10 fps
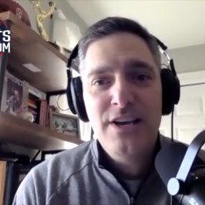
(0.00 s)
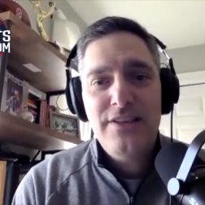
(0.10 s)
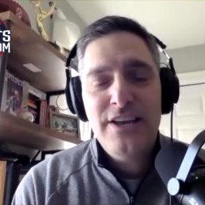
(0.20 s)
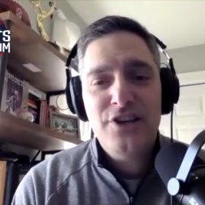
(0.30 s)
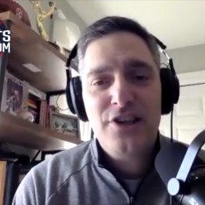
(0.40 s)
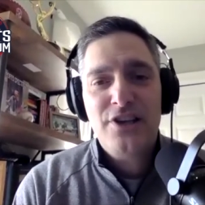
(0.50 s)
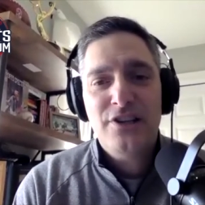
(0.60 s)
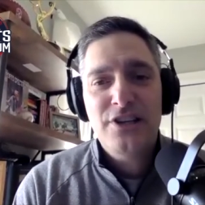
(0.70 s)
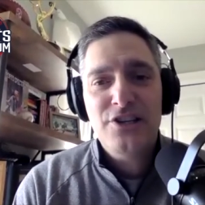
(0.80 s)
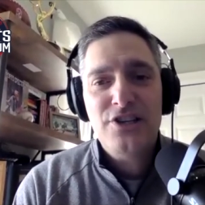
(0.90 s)
they just
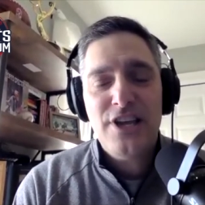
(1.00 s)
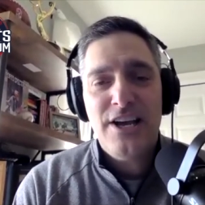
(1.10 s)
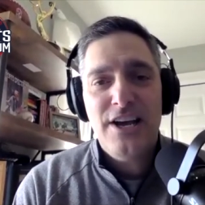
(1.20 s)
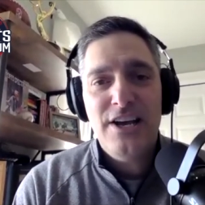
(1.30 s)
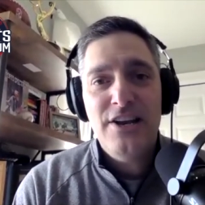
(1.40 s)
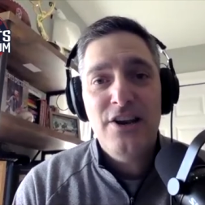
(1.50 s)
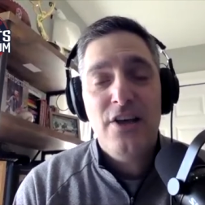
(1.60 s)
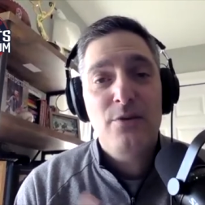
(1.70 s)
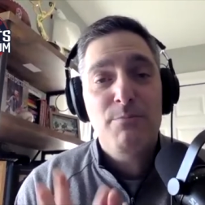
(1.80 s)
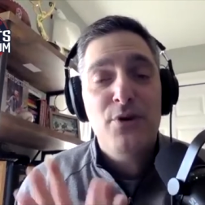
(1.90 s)
clinched
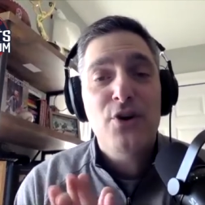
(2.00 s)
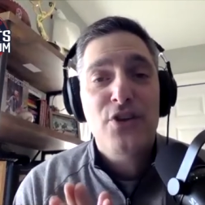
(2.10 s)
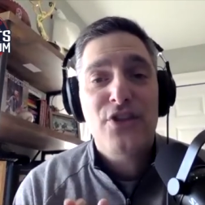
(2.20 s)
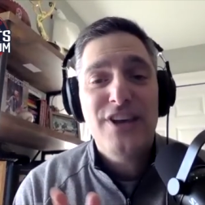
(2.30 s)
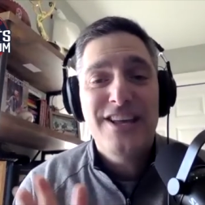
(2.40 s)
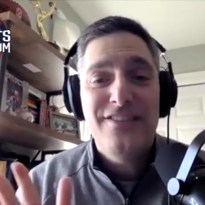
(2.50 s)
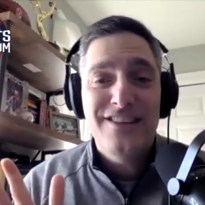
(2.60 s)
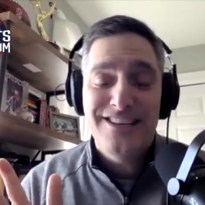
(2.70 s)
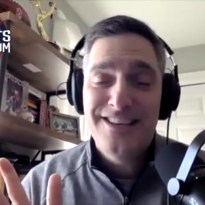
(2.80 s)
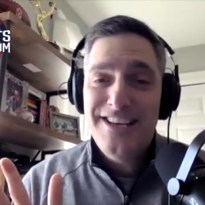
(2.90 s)
another berth in
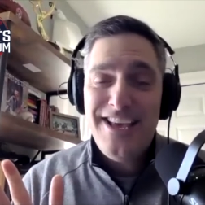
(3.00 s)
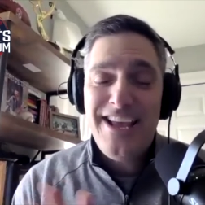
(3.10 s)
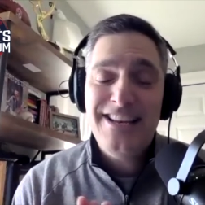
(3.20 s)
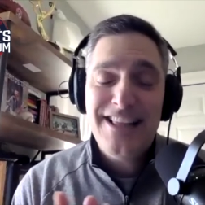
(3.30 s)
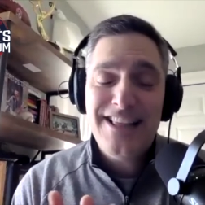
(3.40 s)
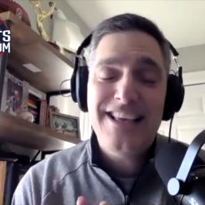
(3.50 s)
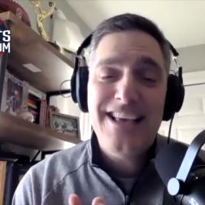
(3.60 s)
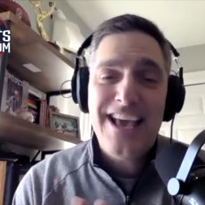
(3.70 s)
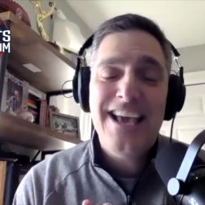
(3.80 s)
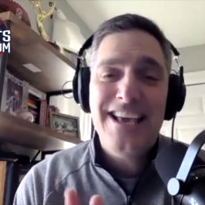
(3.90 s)
the
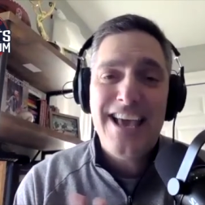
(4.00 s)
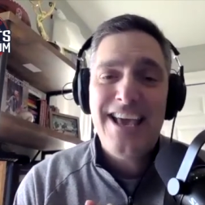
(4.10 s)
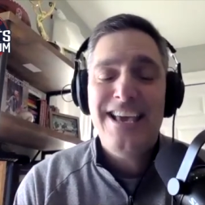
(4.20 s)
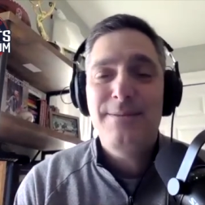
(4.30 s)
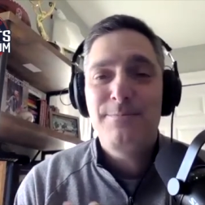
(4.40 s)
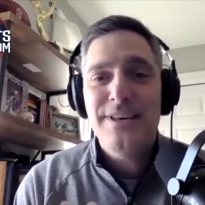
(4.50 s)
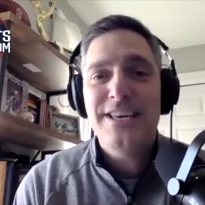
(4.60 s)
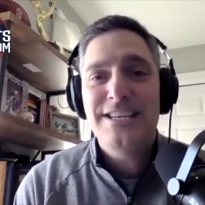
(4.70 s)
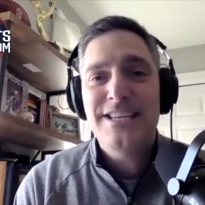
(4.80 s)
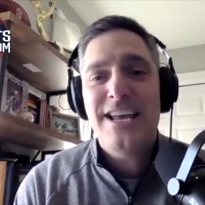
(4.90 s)
NCAA
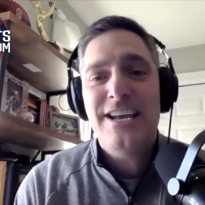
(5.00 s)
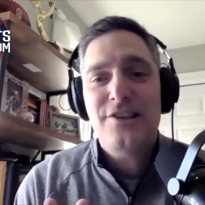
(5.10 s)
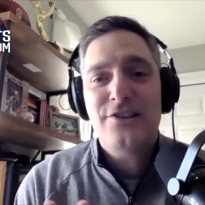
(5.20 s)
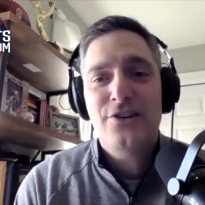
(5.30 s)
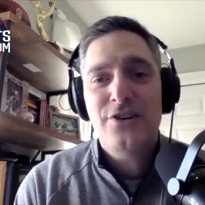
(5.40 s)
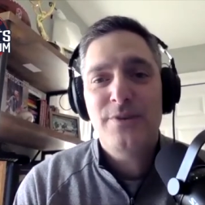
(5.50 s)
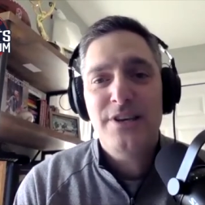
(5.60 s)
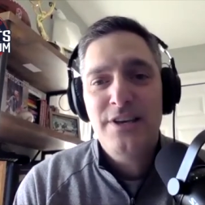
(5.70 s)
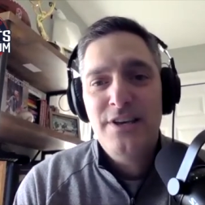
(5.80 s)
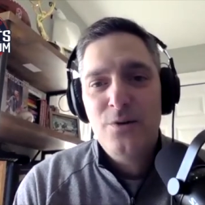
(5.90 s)
Big Dance
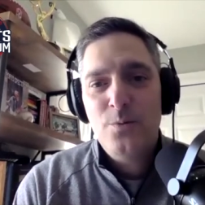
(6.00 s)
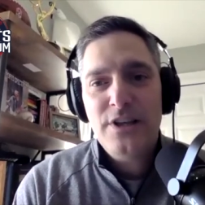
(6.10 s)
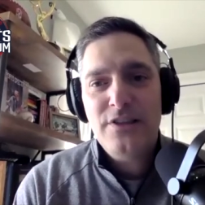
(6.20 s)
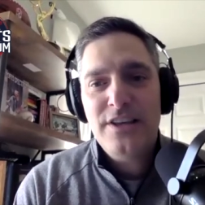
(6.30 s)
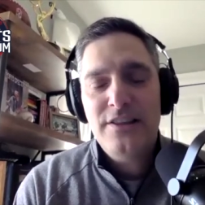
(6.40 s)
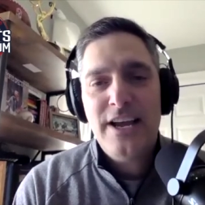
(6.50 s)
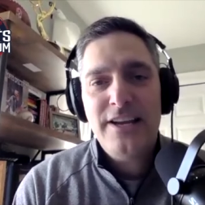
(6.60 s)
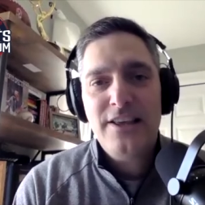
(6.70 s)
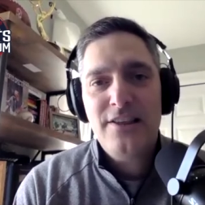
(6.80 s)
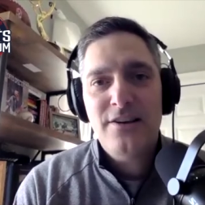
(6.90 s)
Tournament, winning the
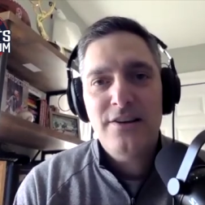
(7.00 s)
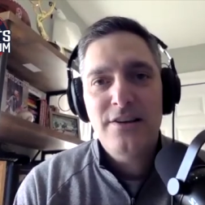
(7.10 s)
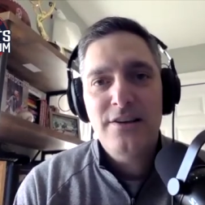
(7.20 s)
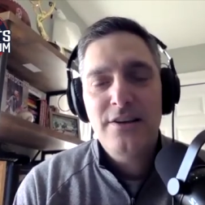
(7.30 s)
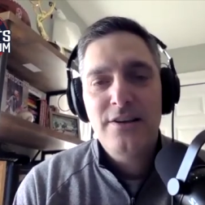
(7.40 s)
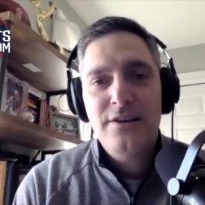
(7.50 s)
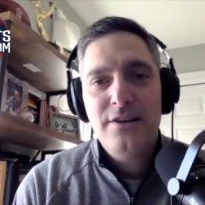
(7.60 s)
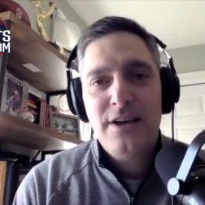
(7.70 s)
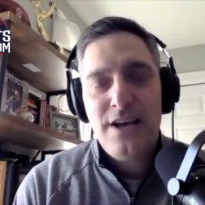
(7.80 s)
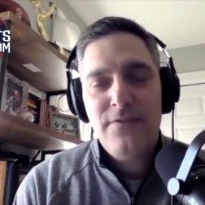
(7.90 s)
Atlantic Sun
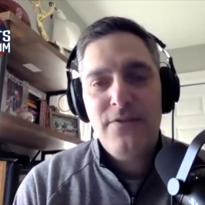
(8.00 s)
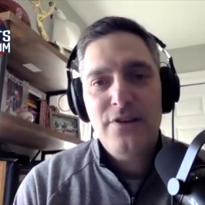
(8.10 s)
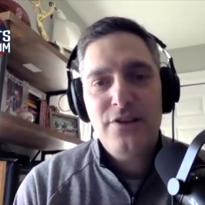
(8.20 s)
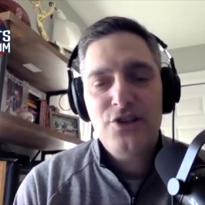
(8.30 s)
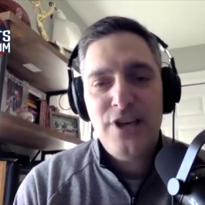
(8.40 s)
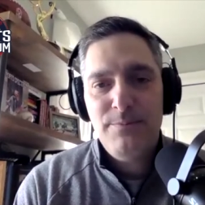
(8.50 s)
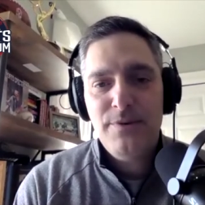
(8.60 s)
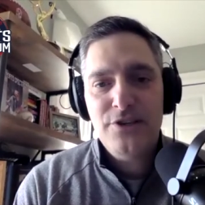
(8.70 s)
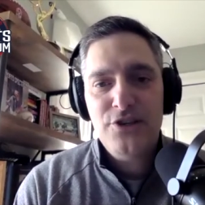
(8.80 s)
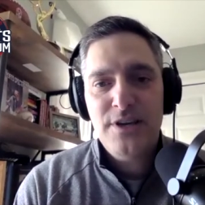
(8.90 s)
Conference
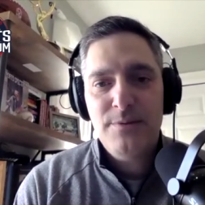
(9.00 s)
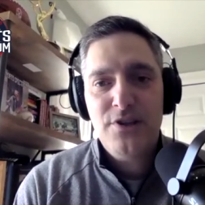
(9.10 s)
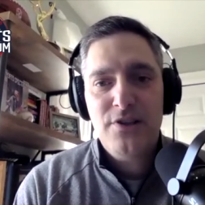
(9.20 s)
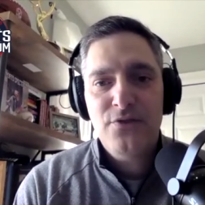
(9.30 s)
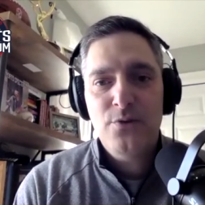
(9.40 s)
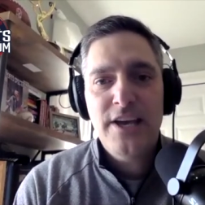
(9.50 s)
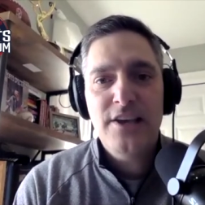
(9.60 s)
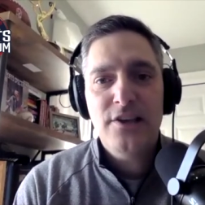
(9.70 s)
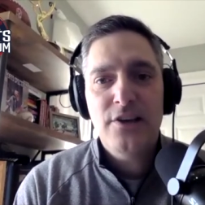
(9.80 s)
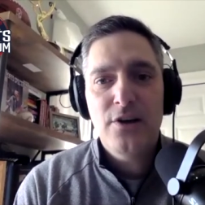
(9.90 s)
Championship just a few
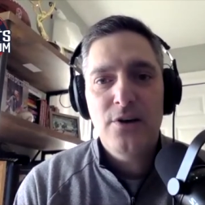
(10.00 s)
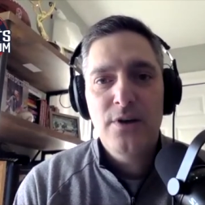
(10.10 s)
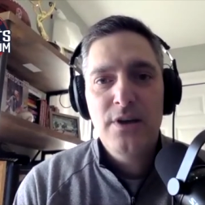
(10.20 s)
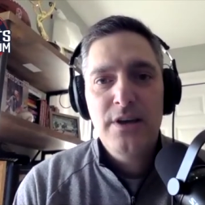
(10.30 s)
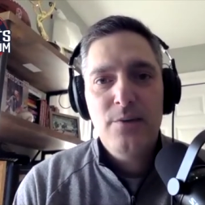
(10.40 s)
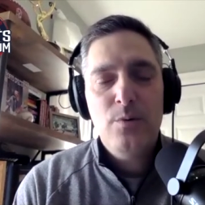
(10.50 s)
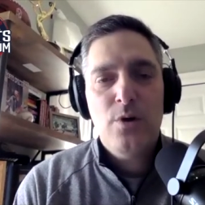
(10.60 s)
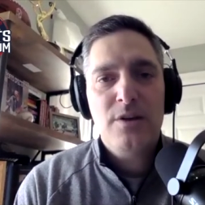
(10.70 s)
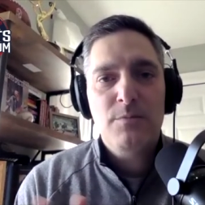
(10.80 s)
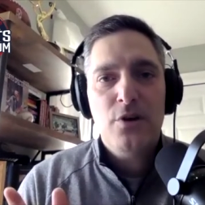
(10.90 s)
days ago. We
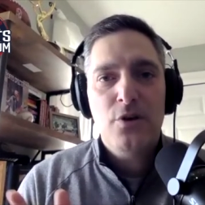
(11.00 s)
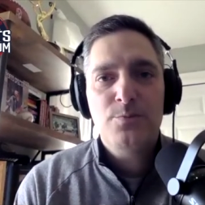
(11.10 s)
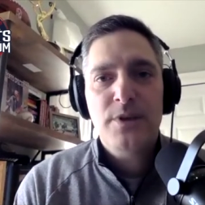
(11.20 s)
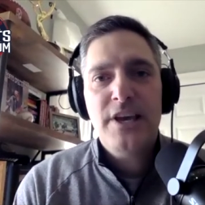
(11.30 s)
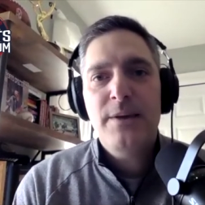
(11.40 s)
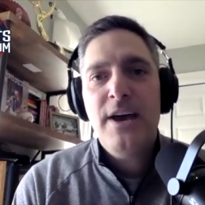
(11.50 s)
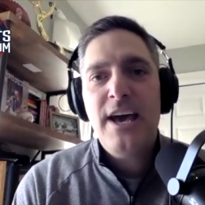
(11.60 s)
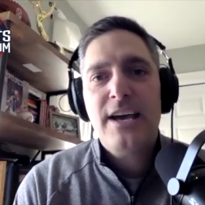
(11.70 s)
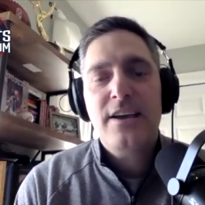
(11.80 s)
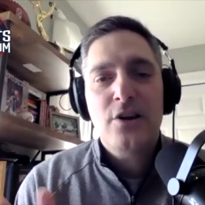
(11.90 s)
welcome Coach McKay
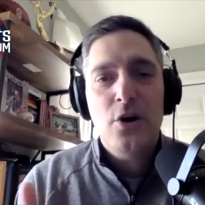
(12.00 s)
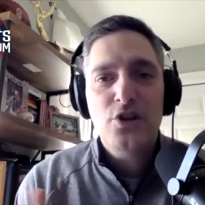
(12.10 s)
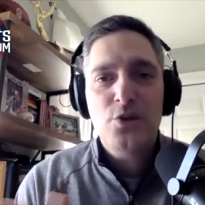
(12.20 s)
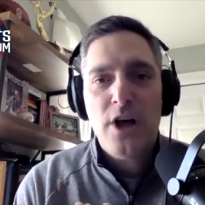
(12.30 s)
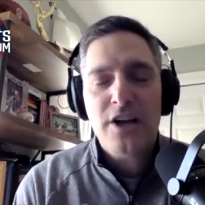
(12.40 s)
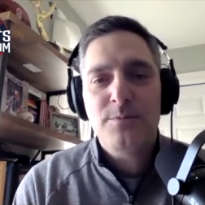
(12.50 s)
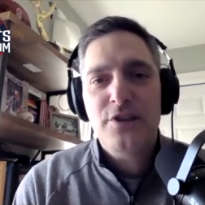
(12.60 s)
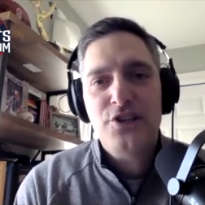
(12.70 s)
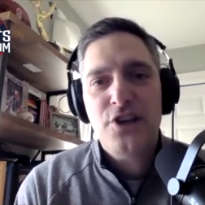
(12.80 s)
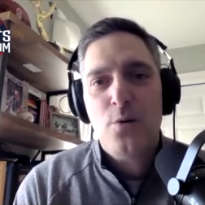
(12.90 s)
back. Coach, welcome to
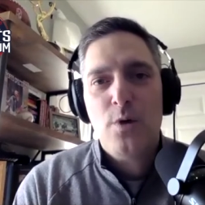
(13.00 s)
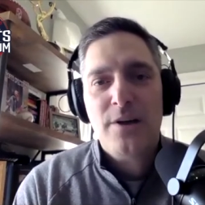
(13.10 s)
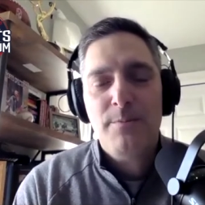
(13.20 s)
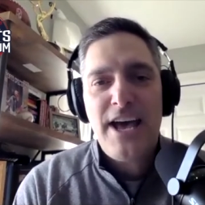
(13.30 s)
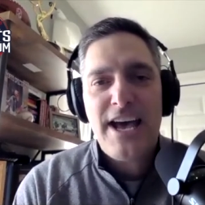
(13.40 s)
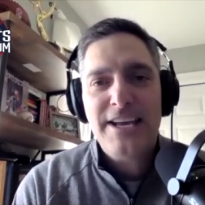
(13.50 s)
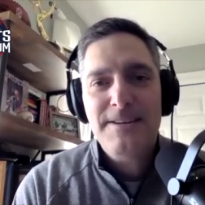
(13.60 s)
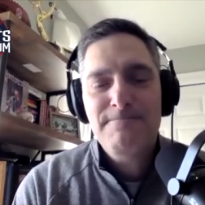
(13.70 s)
the show. Welcome back.